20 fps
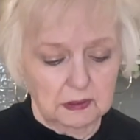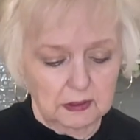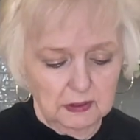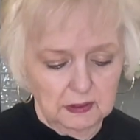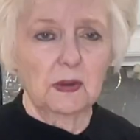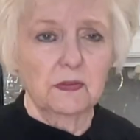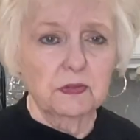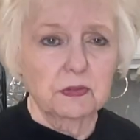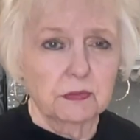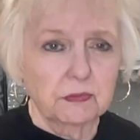
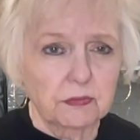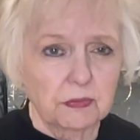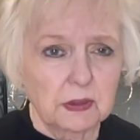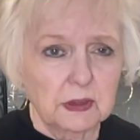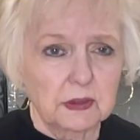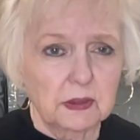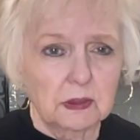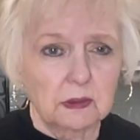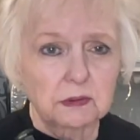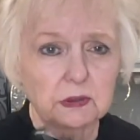You have to
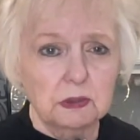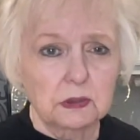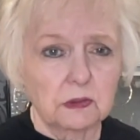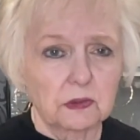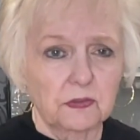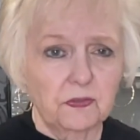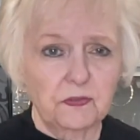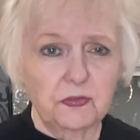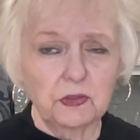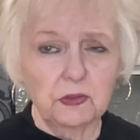run those through
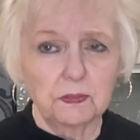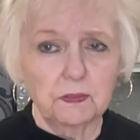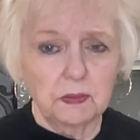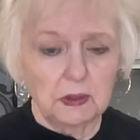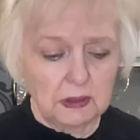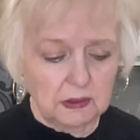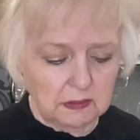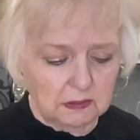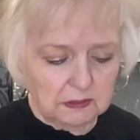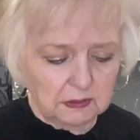a food
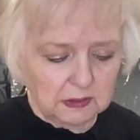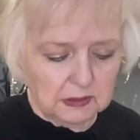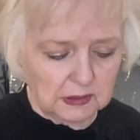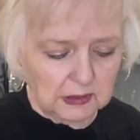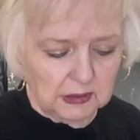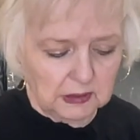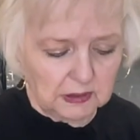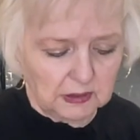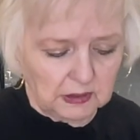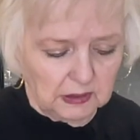mill to
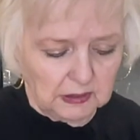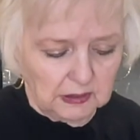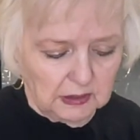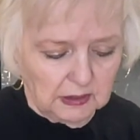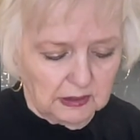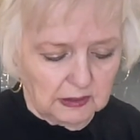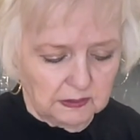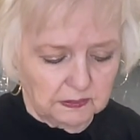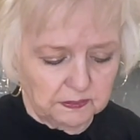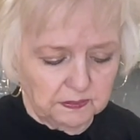get
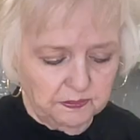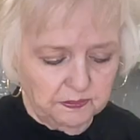the